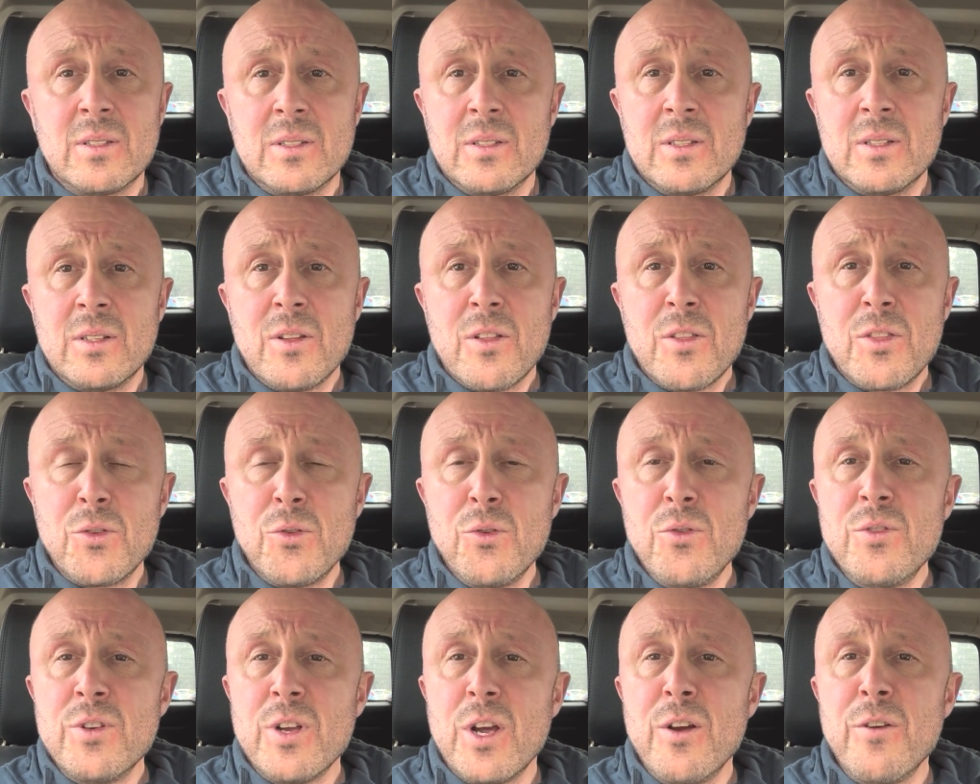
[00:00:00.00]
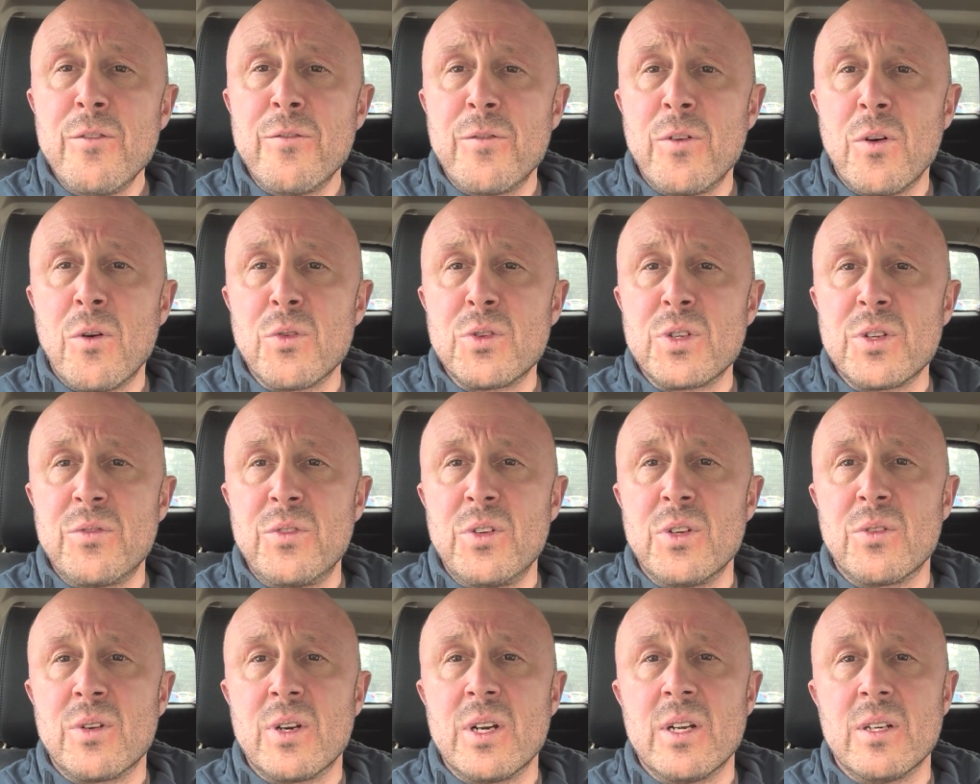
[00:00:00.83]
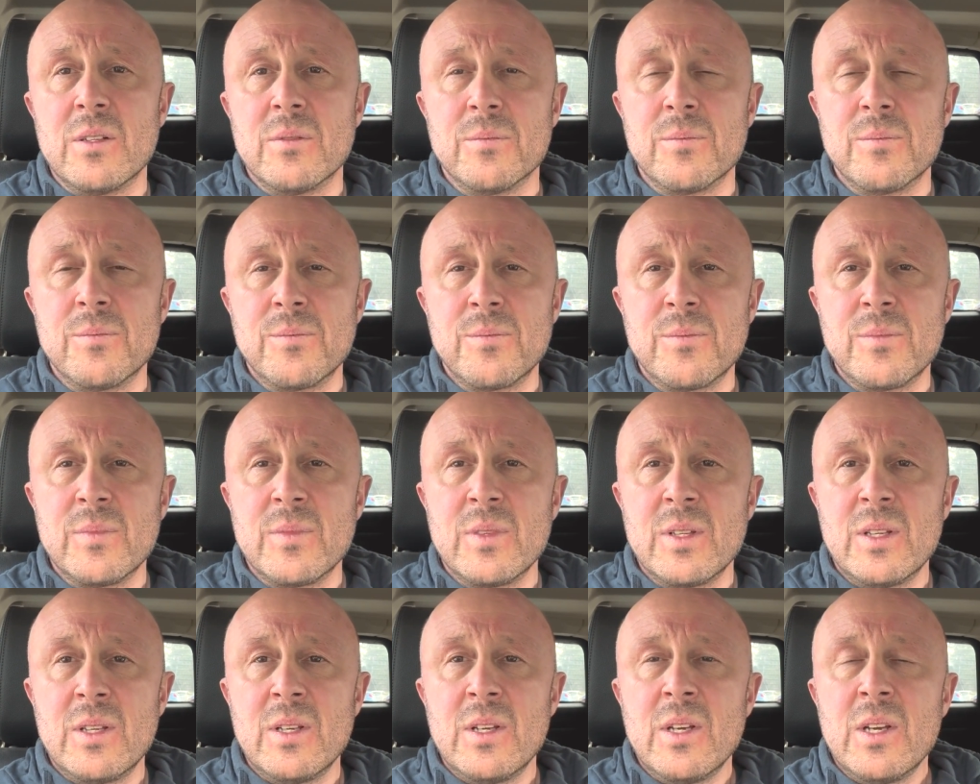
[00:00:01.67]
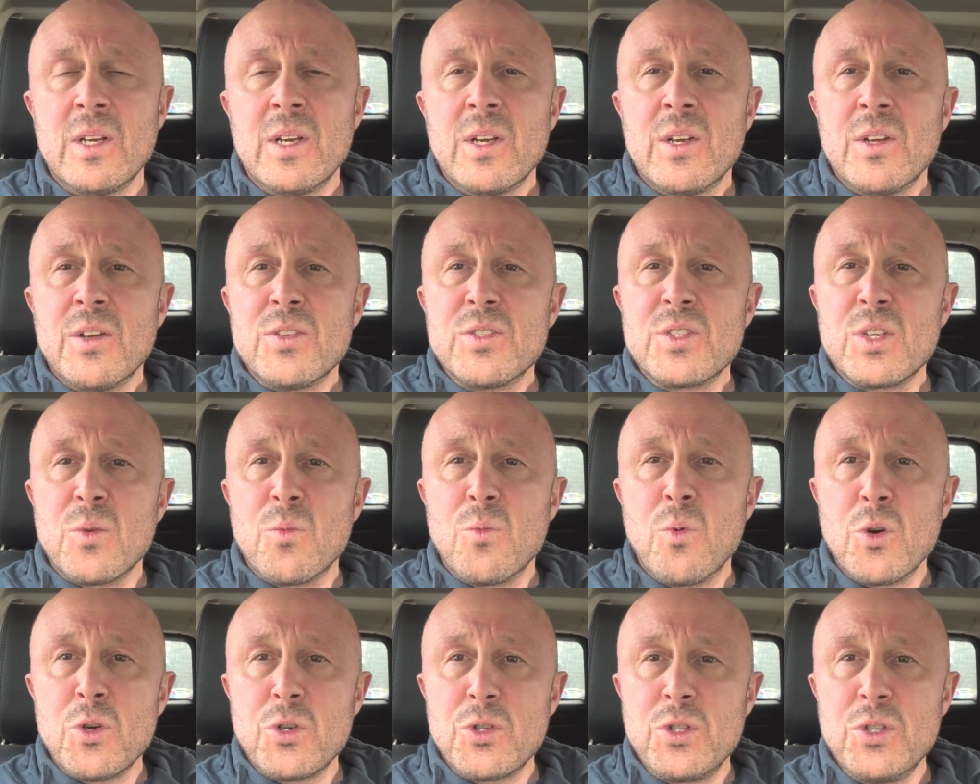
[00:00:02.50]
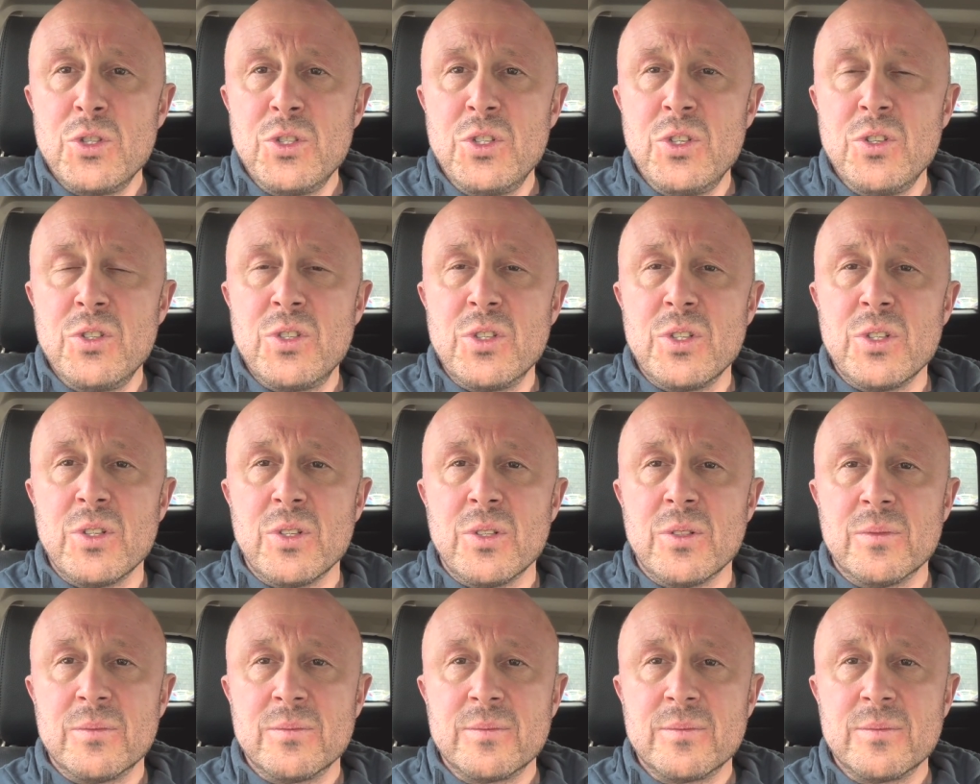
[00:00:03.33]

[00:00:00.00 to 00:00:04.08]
through no fault of your own. So what should you do?